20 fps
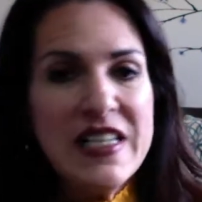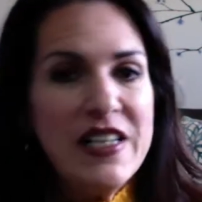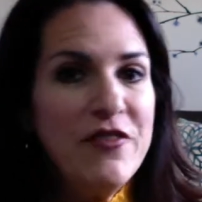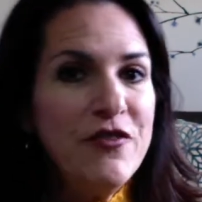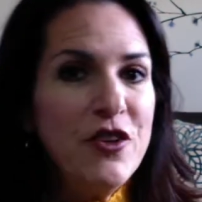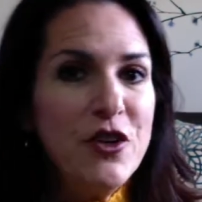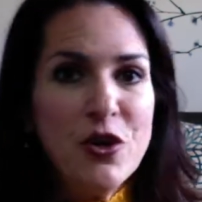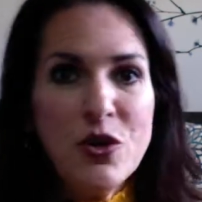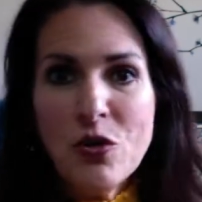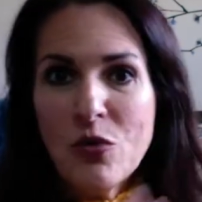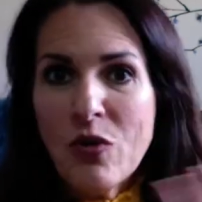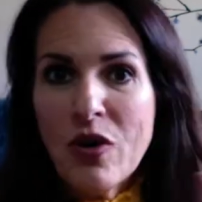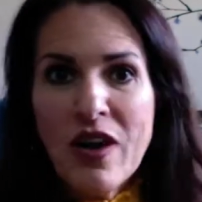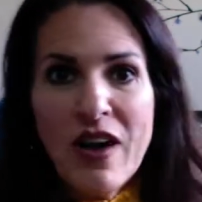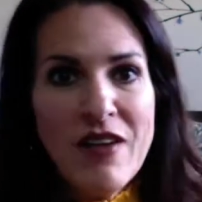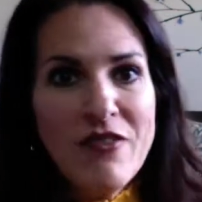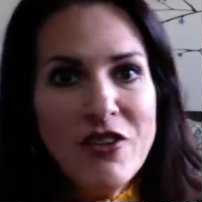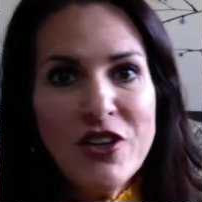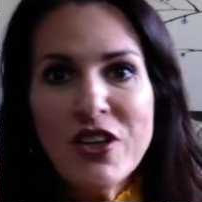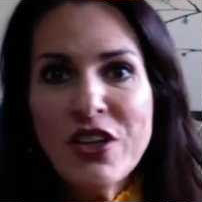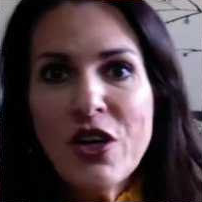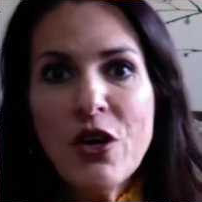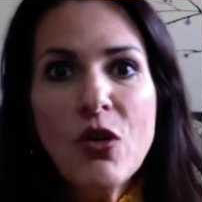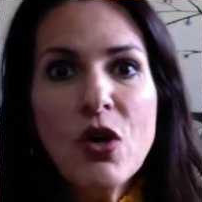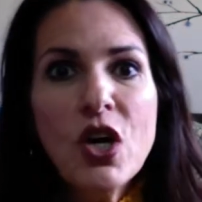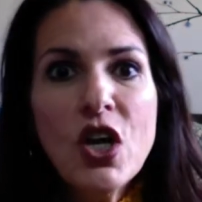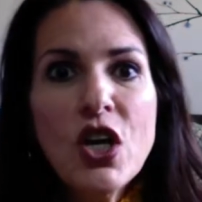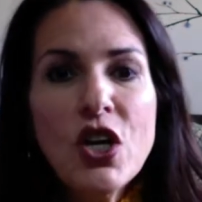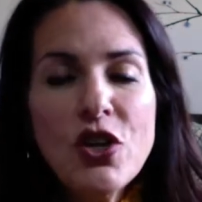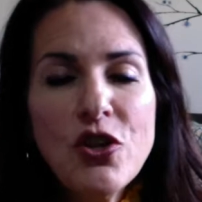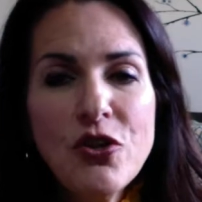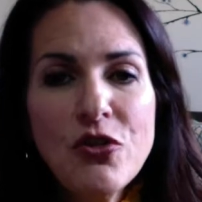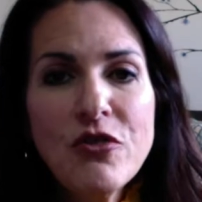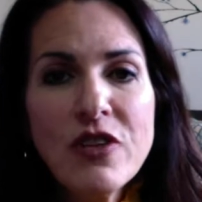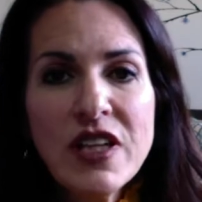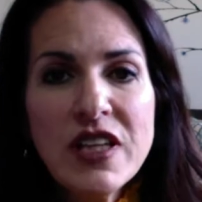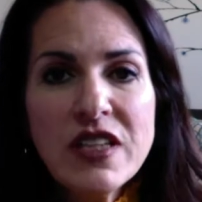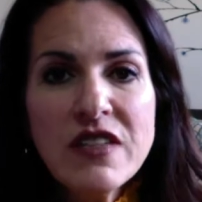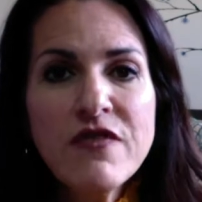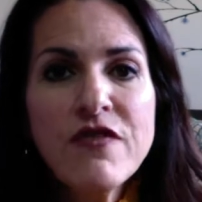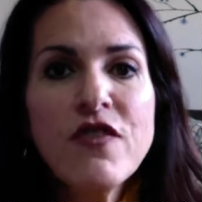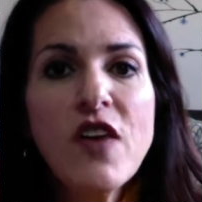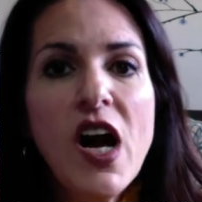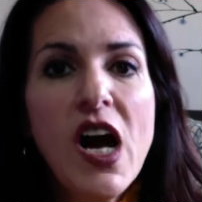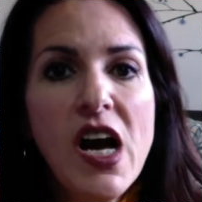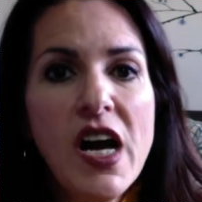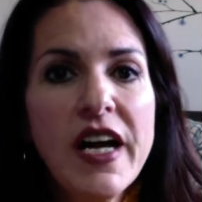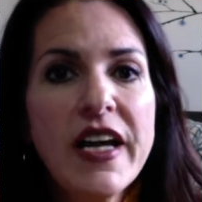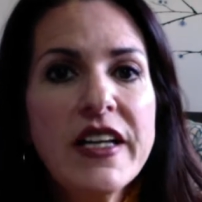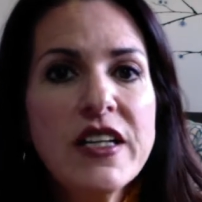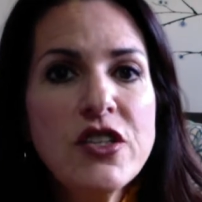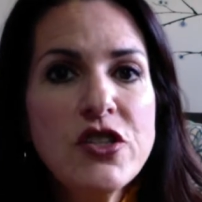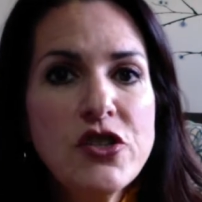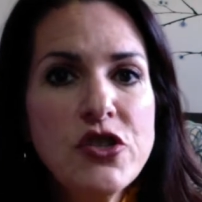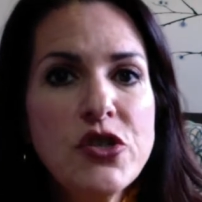If you're wherever, you know, you can find